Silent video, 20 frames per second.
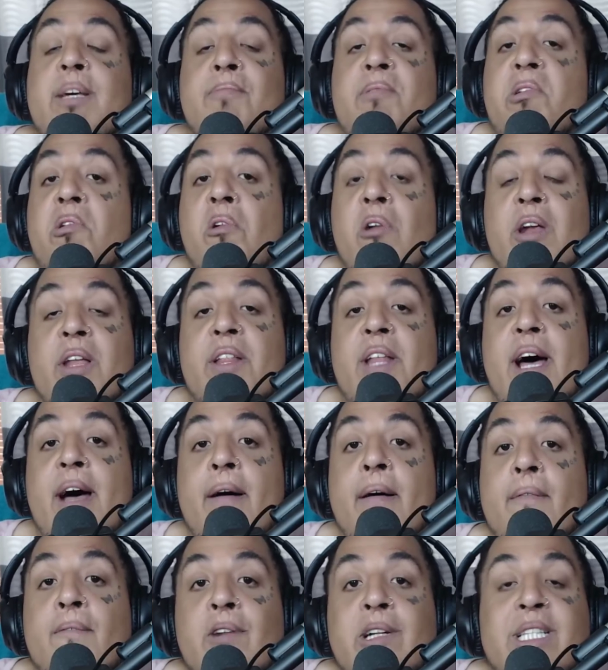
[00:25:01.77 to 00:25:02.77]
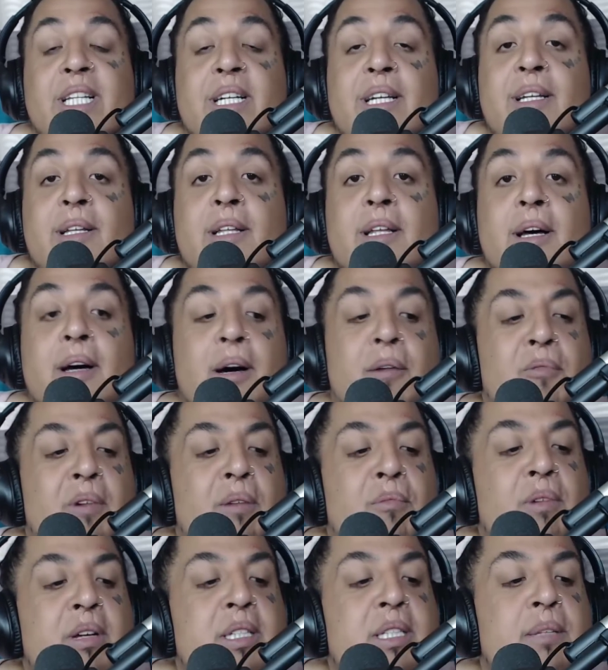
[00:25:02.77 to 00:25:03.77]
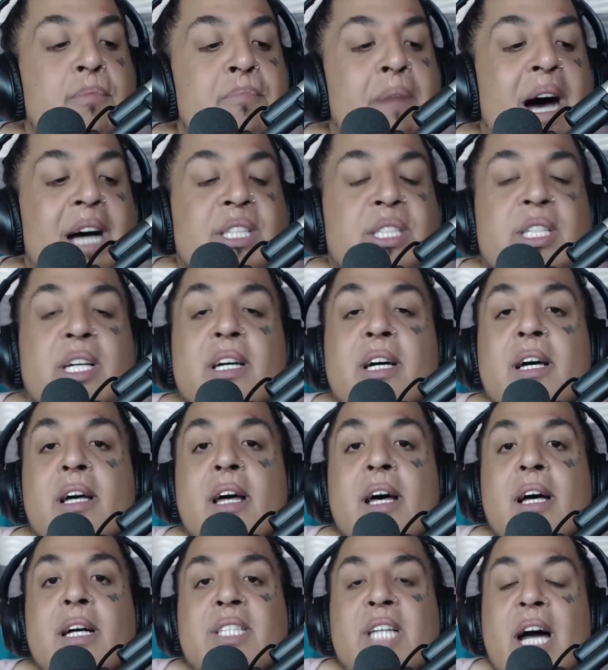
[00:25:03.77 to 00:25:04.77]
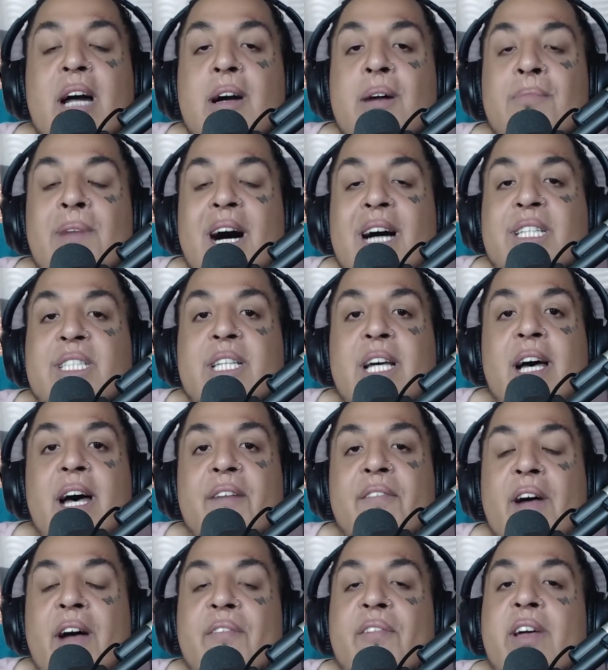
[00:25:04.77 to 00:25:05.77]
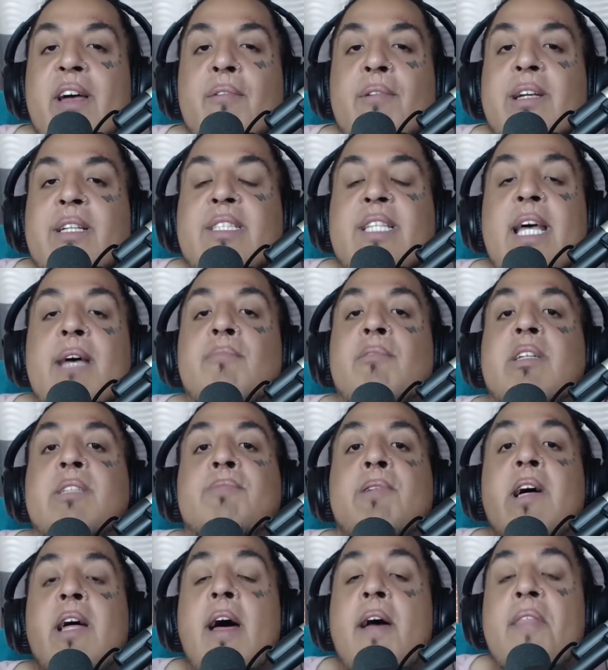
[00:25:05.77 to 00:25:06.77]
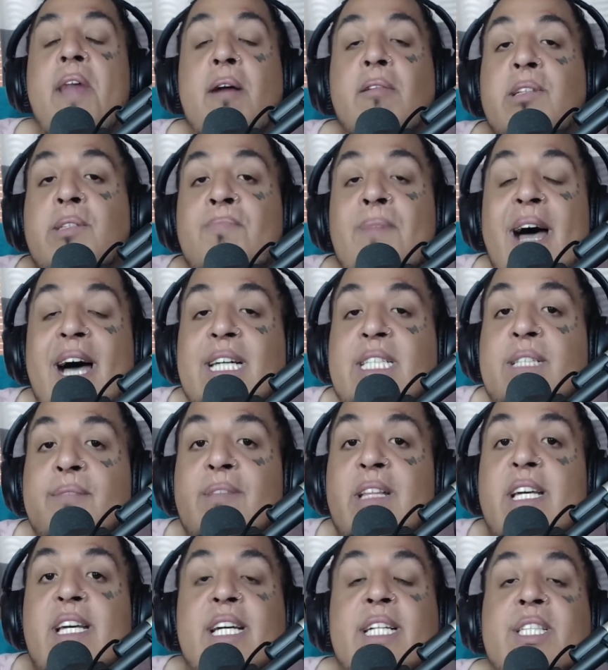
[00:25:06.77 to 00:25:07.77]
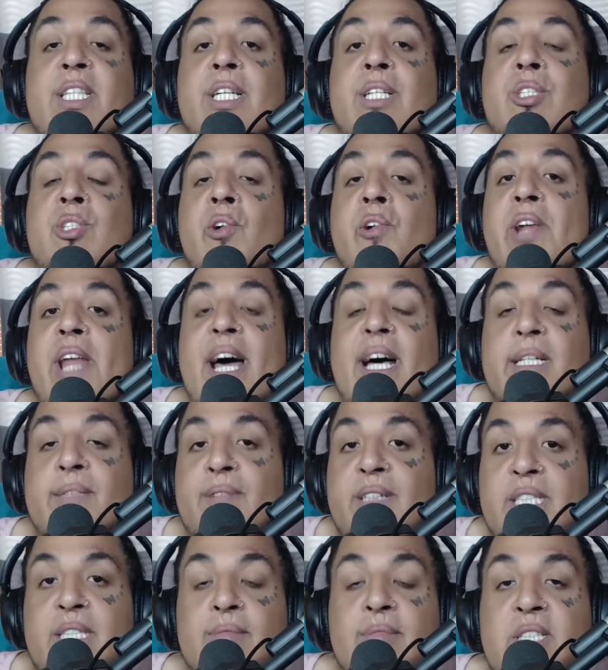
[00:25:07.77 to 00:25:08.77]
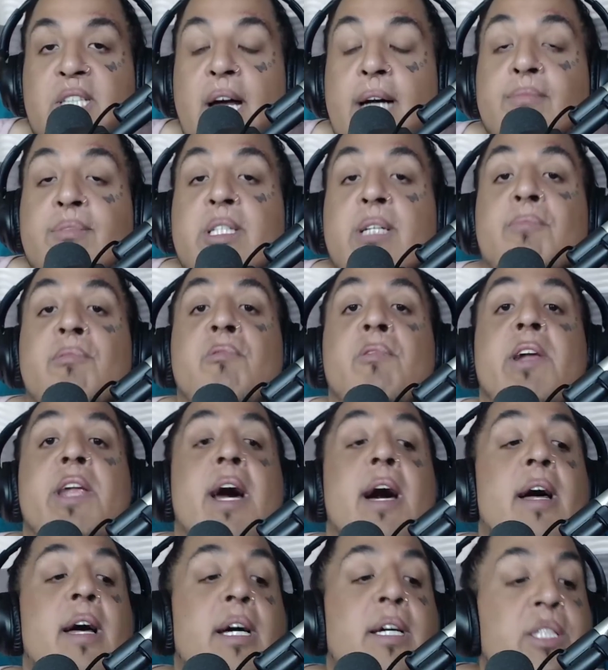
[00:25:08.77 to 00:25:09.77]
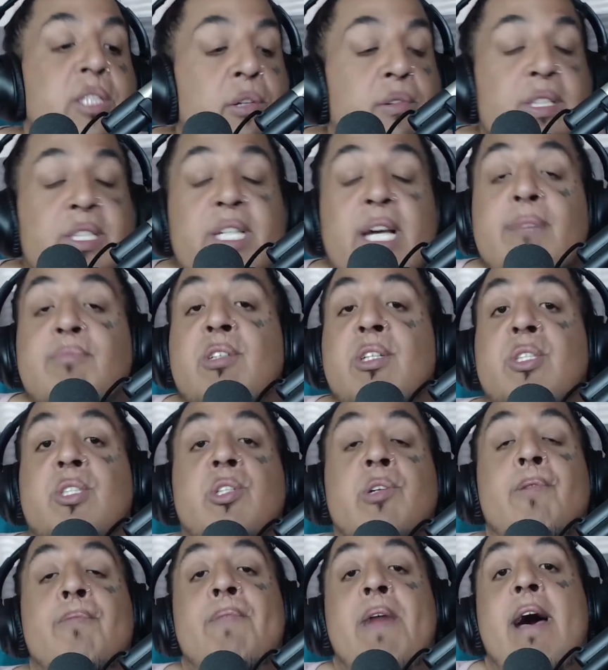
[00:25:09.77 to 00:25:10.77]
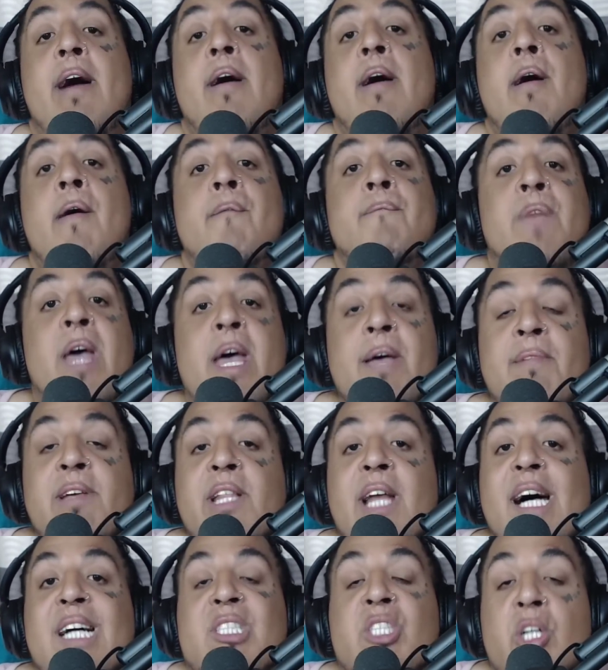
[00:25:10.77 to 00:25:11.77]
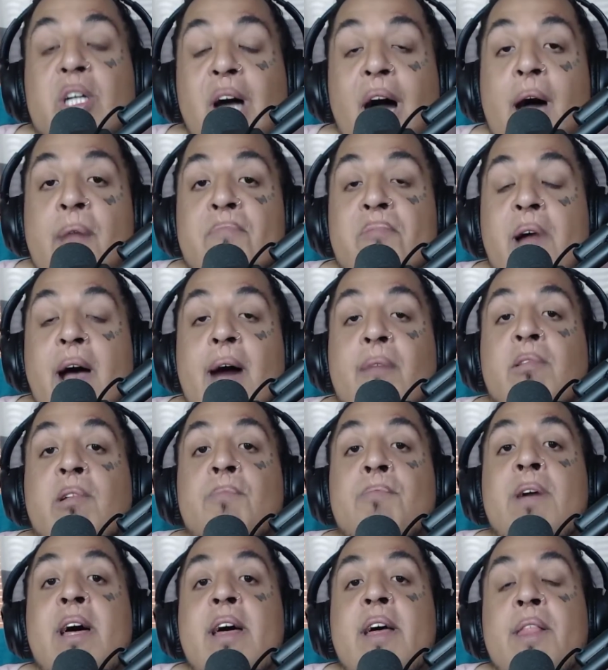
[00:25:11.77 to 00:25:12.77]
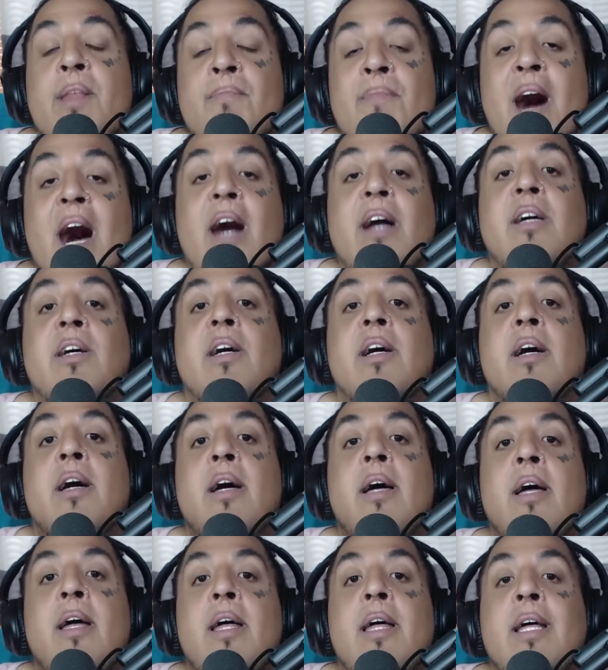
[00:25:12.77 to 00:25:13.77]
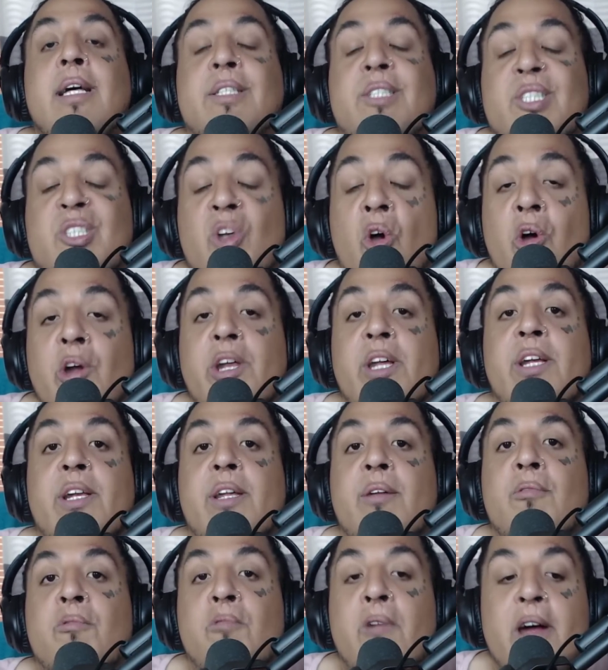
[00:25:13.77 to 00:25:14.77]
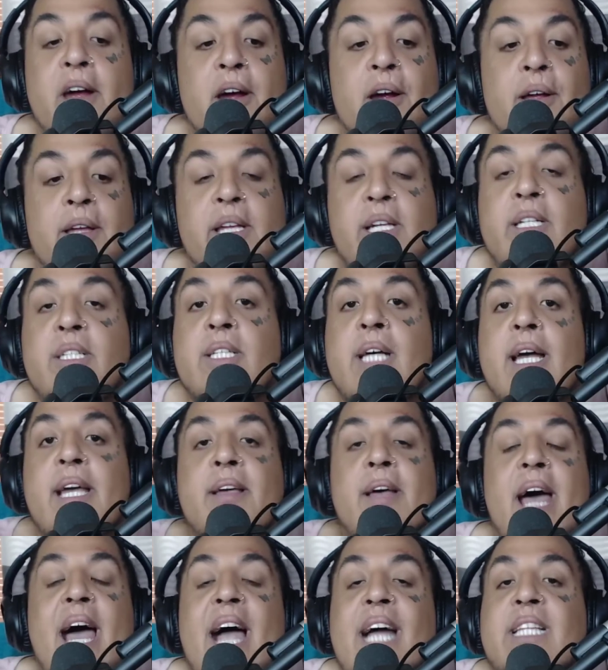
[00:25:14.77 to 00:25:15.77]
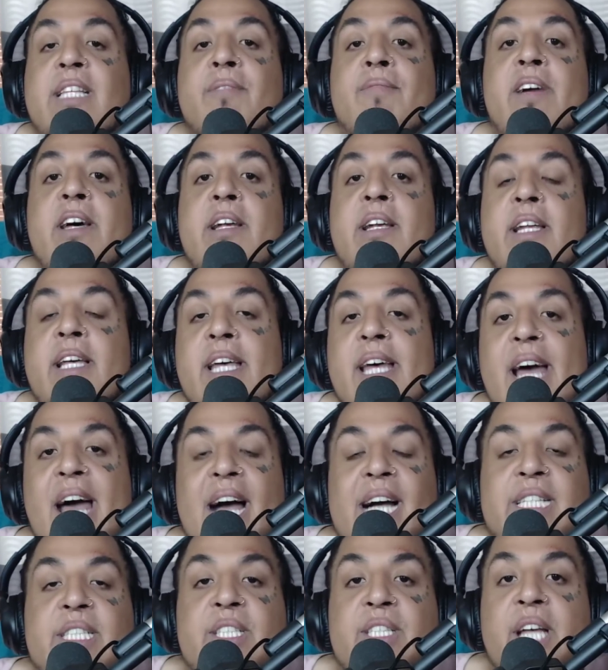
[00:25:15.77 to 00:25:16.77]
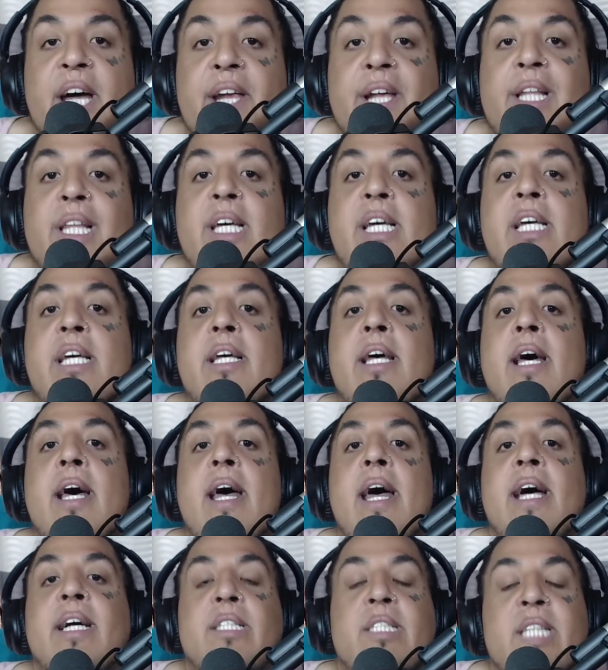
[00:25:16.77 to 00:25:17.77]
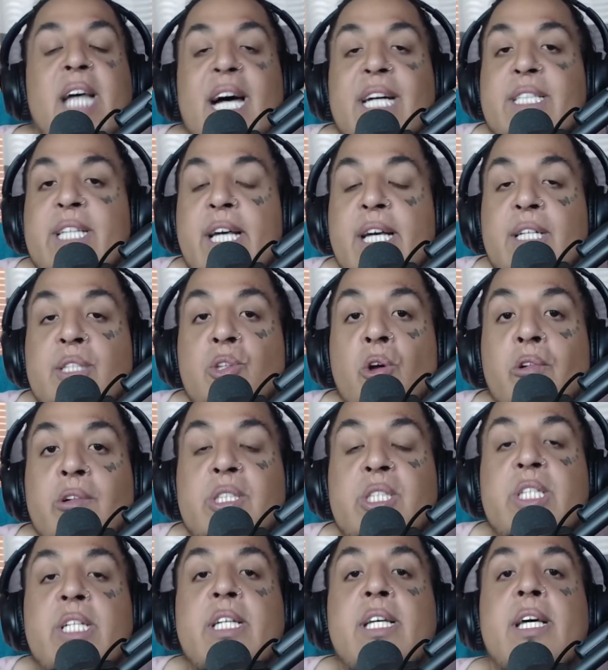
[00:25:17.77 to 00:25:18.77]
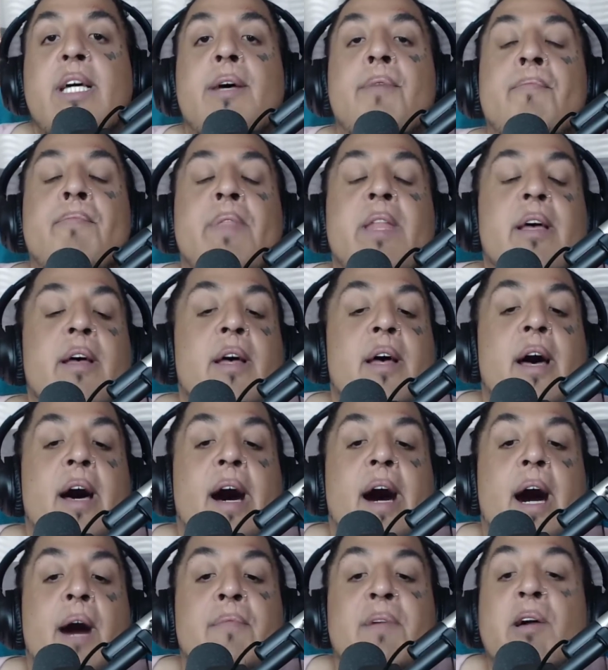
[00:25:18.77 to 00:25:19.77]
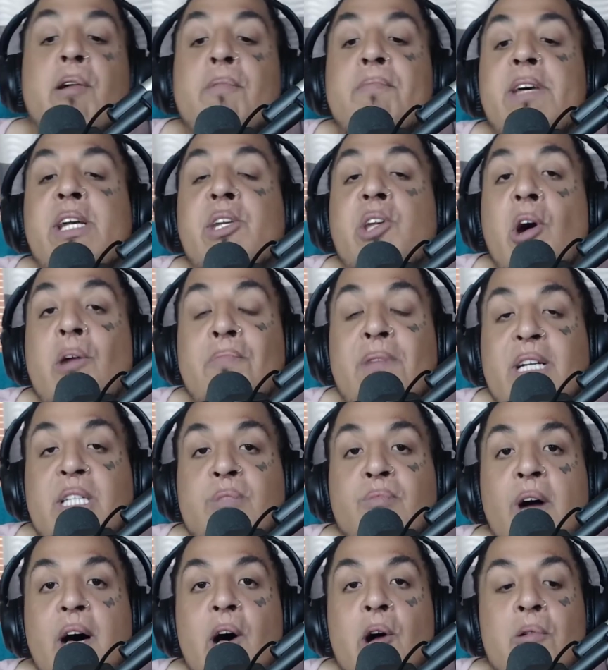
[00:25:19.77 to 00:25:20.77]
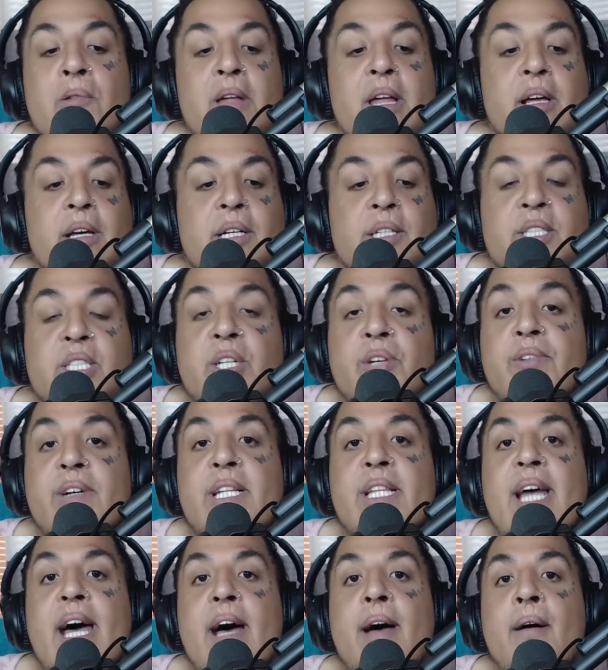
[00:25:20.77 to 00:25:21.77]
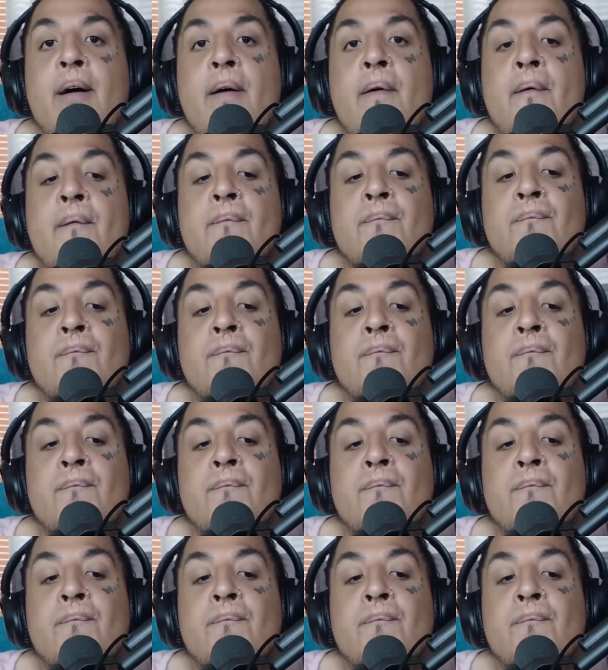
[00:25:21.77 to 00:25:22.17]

skip and all of that with the uh, what was Masa Takamasa, I, I forget what his name was, but that was massively hinting certain aspects of the time skip and whatnot. So it's safe to assume that maybe that Jōgan problem in the manga, it started where he's like activating it accidentally and Sasuke is noticing it. Um, it would be dope as well, considering that